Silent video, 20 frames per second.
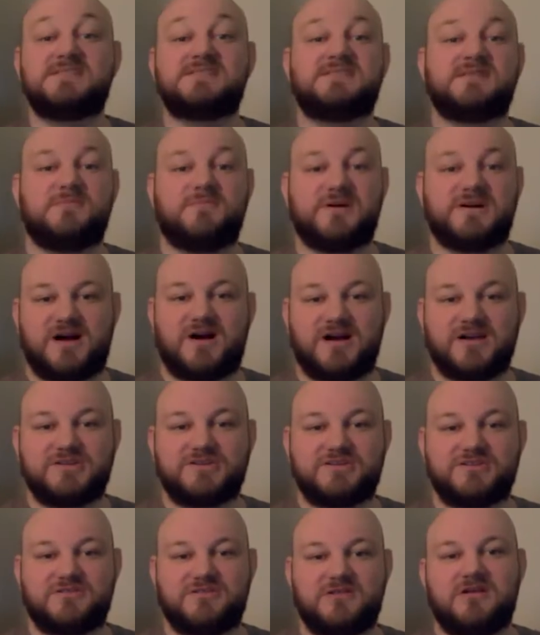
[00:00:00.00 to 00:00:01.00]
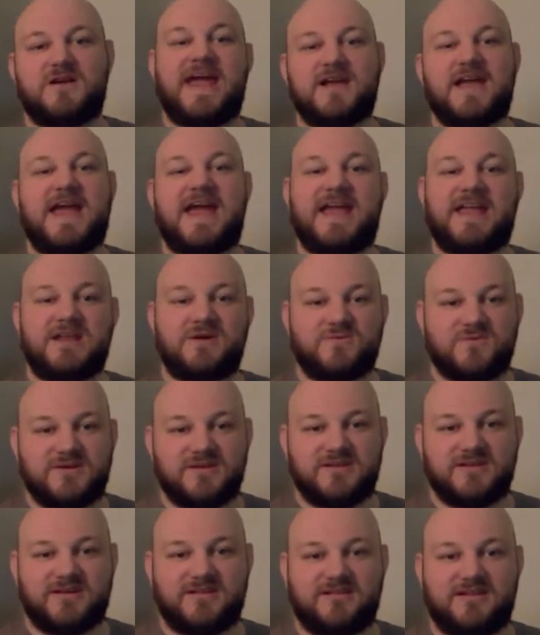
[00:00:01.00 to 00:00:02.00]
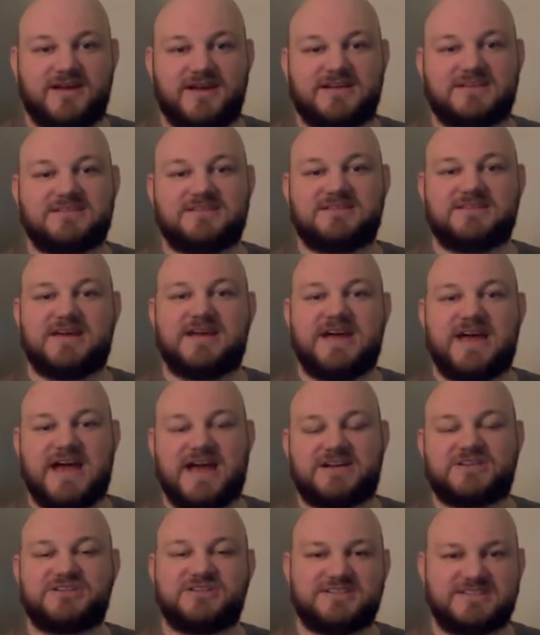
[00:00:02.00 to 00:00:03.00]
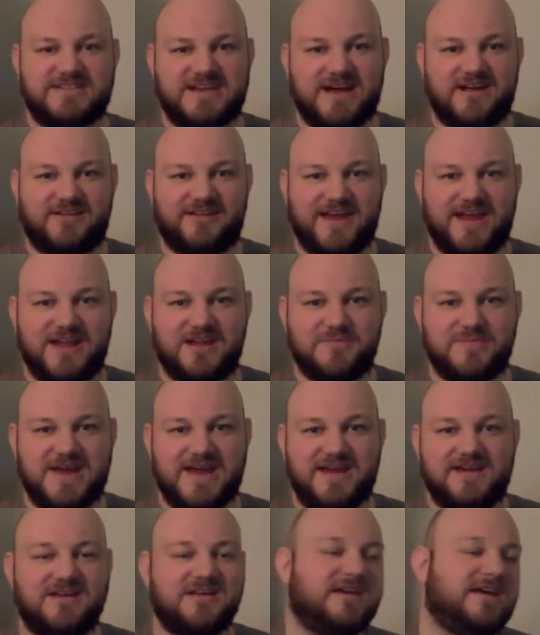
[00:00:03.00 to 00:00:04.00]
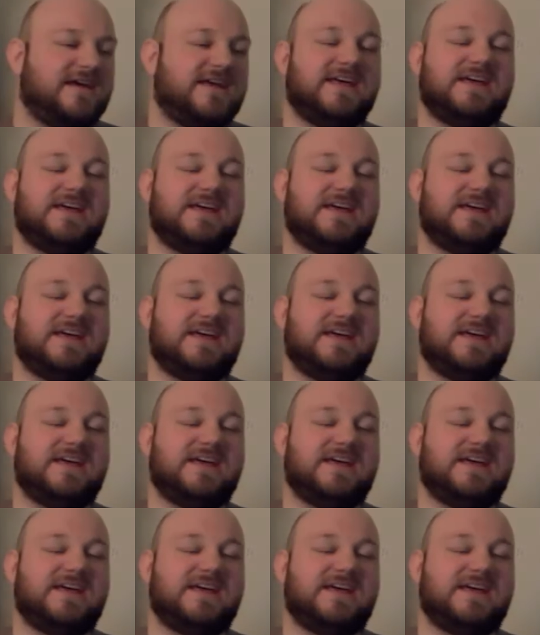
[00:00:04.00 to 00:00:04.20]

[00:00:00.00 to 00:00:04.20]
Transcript: This is a watch for anyone that likes action styled anime,